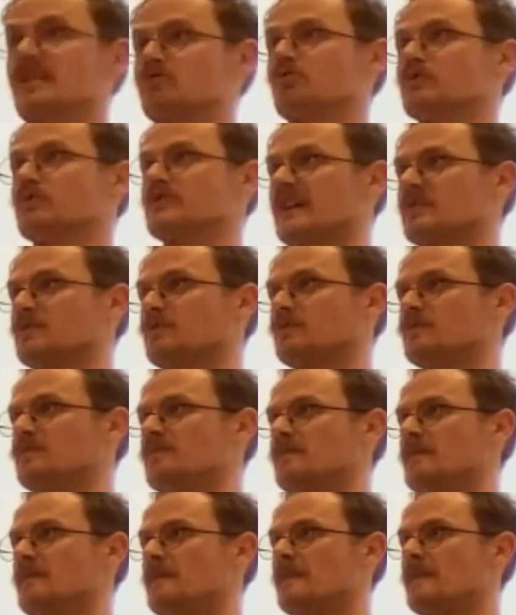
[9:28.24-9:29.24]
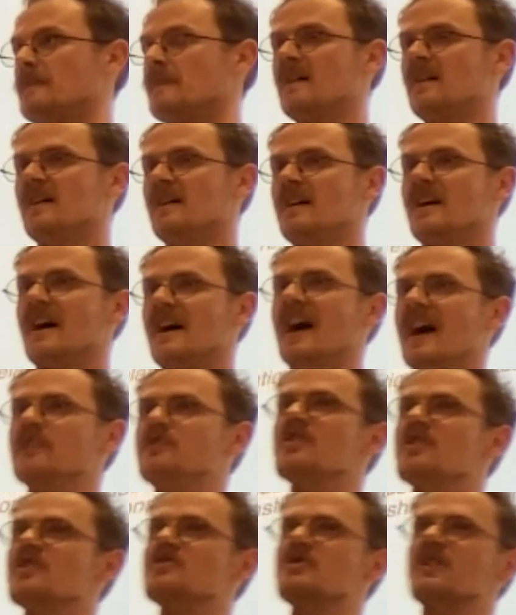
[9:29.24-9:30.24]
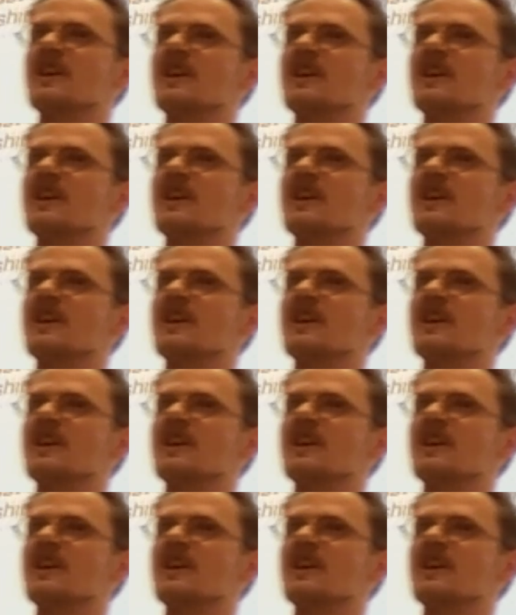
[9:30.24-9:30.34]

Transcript: menstrual cycle. And you